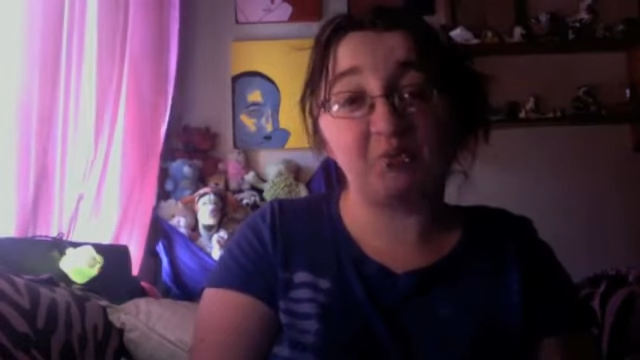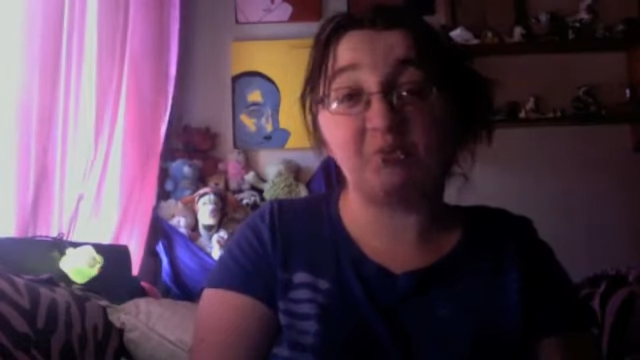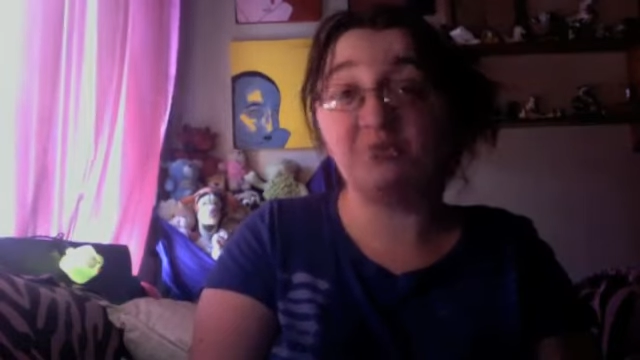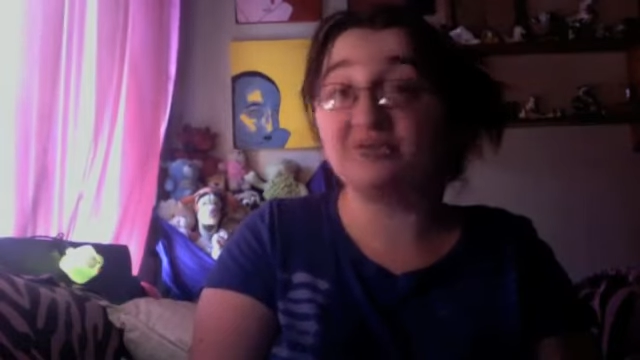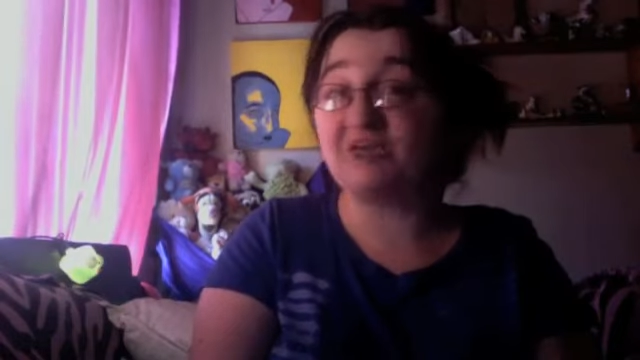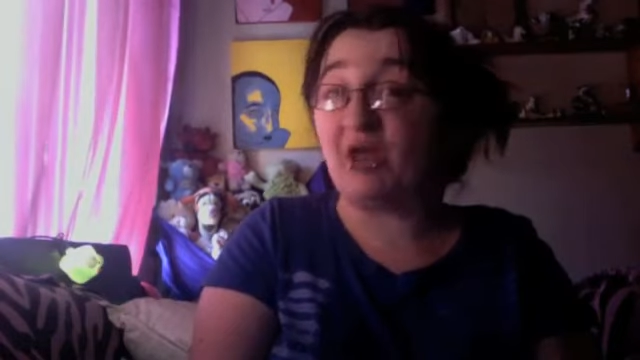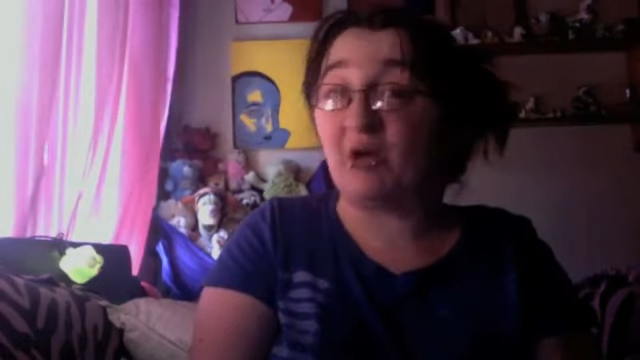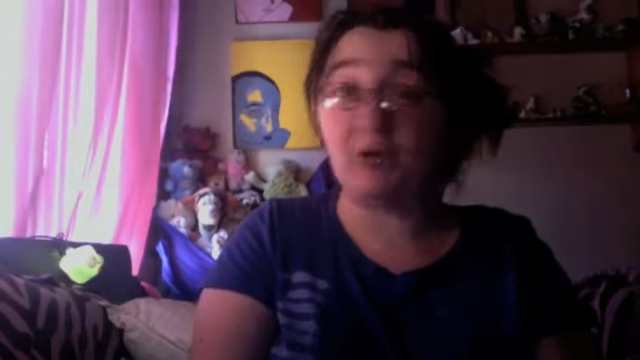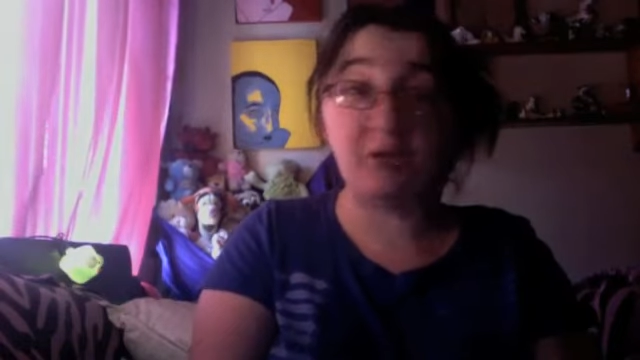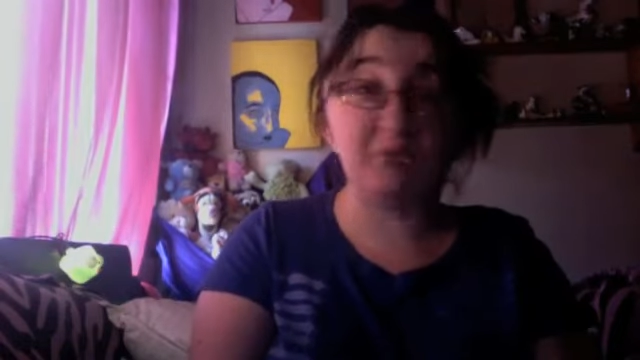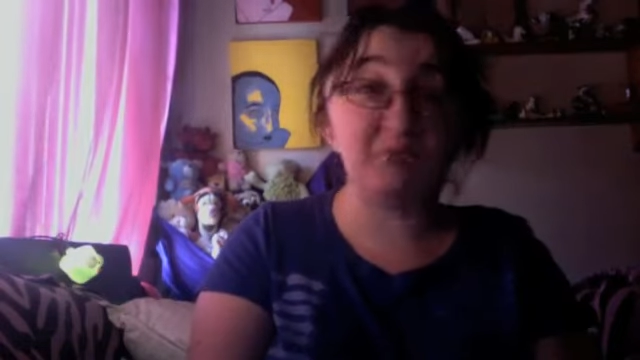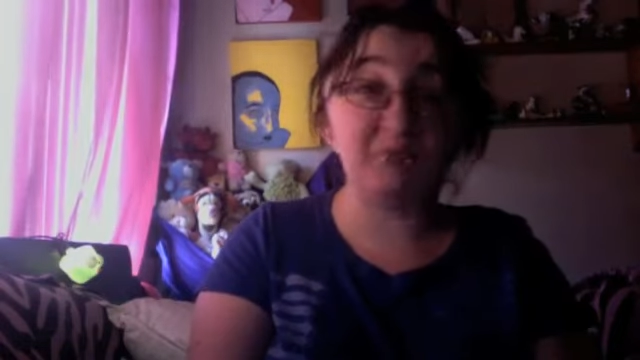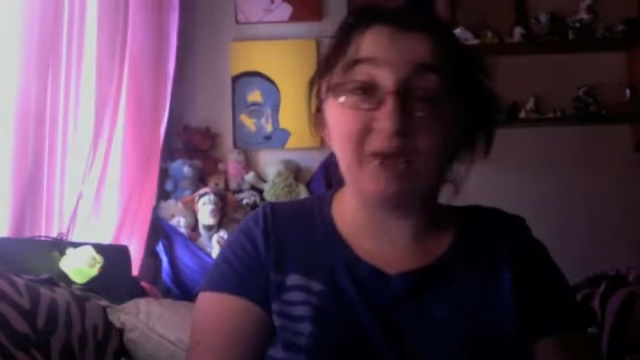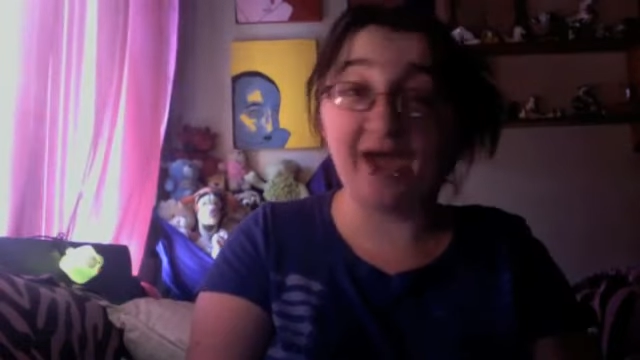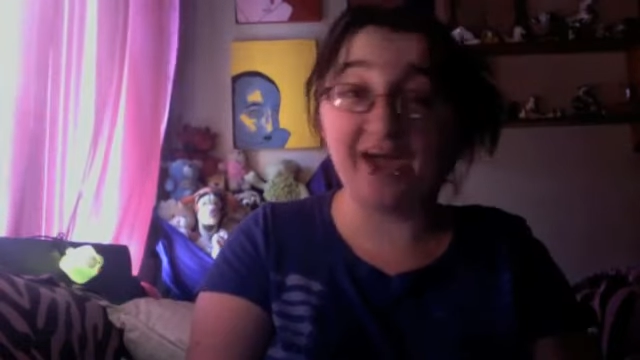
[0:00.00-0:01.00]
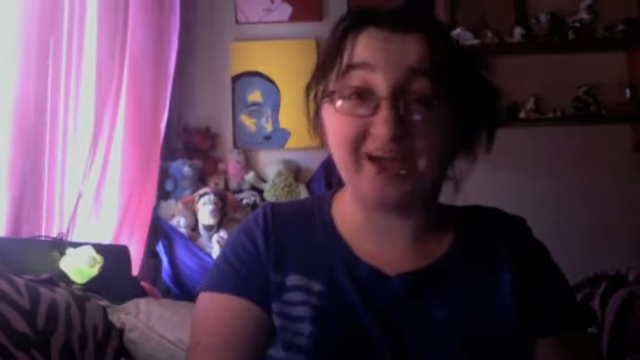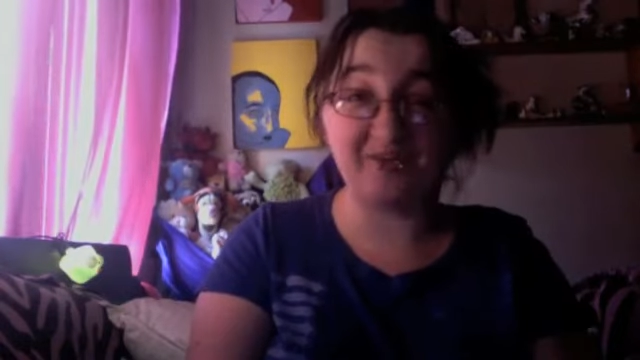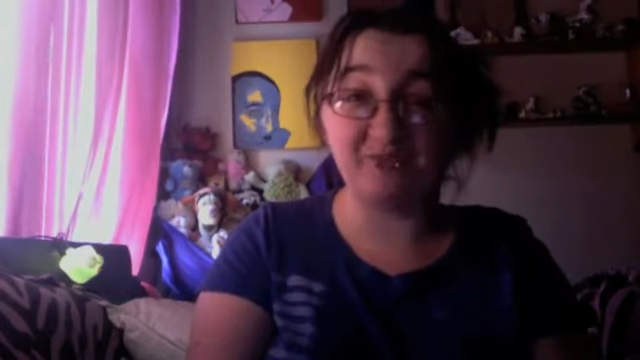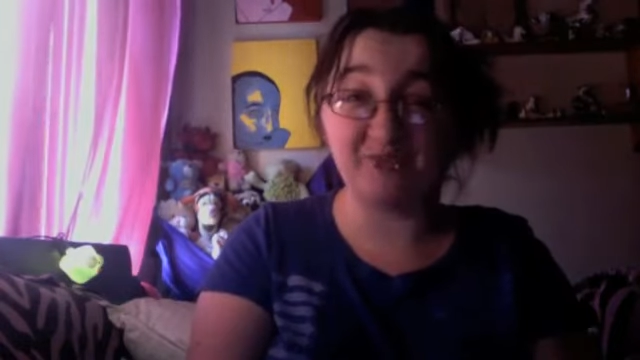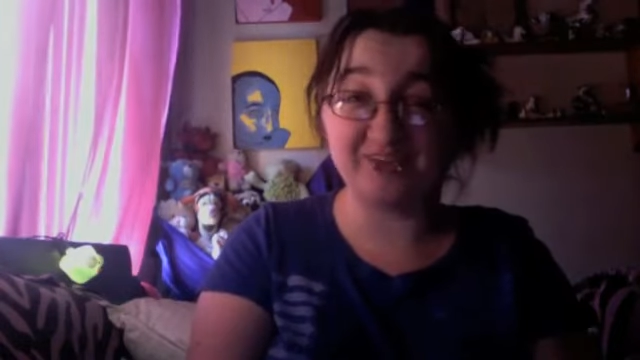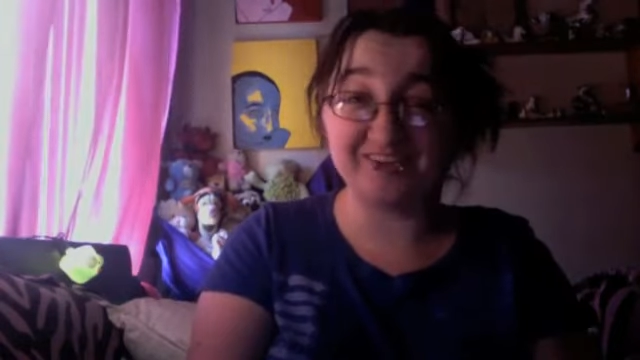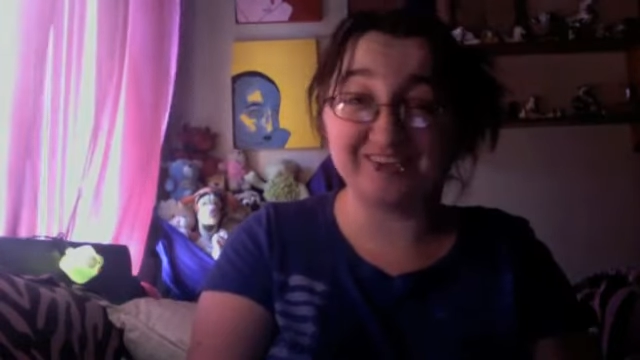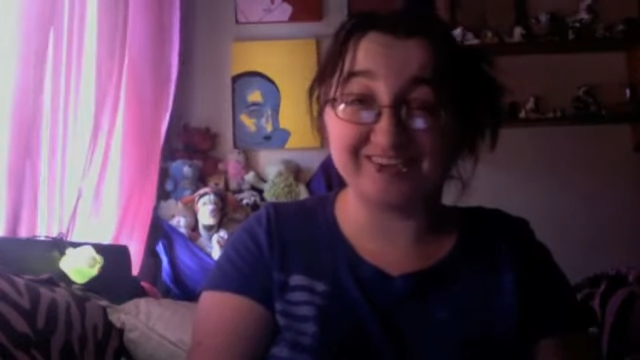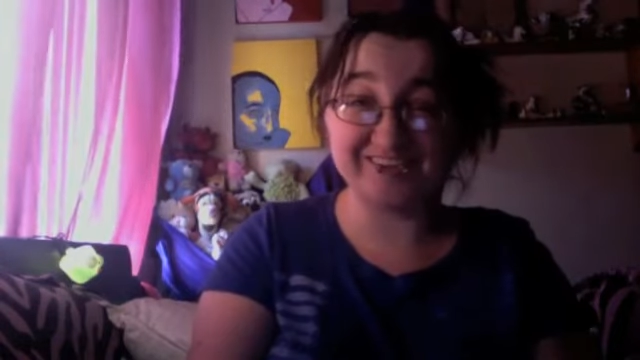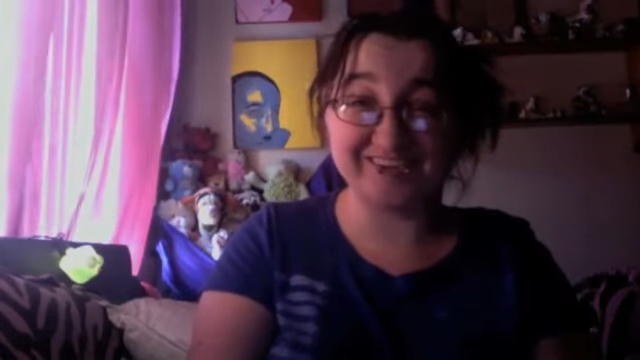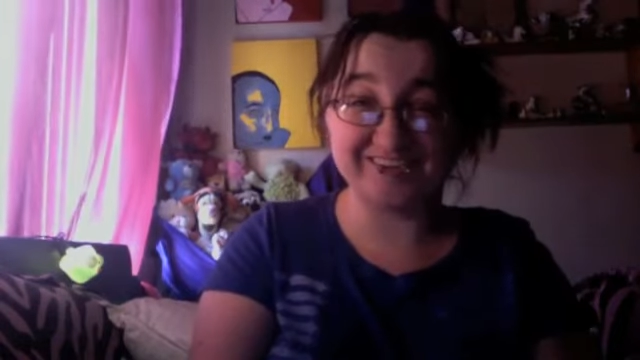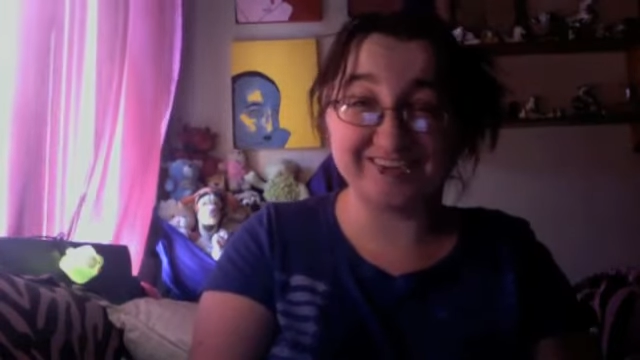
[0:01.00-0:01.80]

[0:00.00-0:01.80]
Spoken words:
but now I'm back, bitches!